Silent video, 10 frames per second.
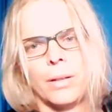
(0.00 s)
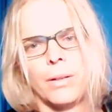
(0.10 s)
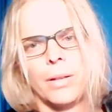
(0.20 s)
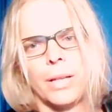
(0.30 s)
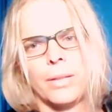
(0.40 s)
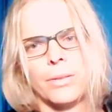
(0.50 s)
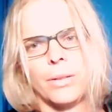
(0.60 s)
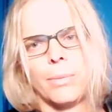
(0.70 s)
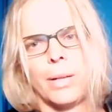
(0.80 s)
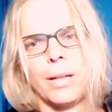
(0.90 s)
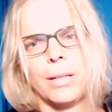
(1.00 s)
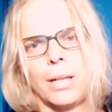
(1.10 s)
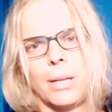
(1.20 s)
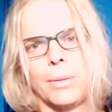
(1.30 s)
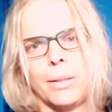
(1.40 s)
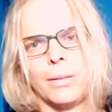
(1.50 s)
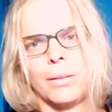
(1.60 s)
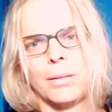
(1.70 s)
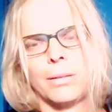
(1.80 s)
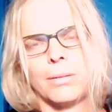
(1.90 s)
Okay, so I'm not common.
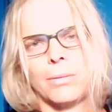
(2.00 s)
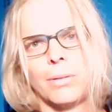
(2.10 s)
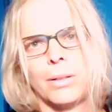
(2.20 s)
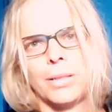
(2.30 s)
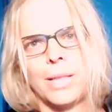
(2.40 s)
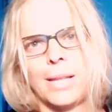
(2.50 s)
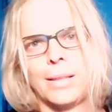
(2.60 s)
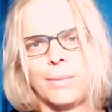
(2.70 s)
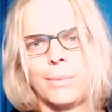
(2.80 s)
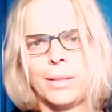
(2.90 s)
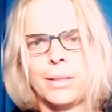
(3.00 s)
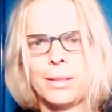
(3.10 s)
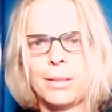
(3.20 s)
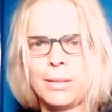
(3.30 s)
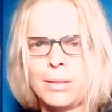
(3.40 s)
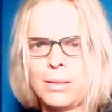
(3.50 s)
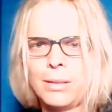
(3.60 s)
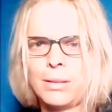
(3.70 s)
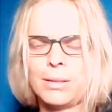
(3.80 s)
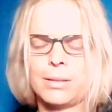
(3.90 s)
Where does that leave me?
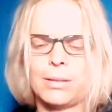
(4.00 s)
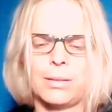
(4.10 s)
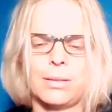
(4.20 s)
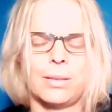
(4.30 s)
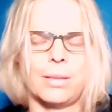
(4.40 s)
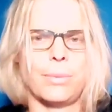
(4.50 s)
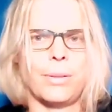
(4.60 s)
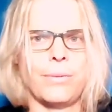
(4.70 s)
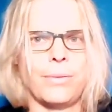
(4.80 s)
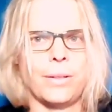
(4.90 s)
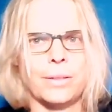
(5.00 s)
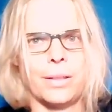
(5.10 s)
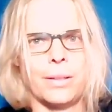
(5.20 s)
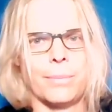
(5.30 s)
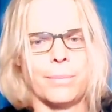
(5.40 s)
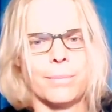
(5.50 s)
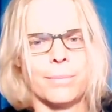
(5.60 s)
Simply fucked up.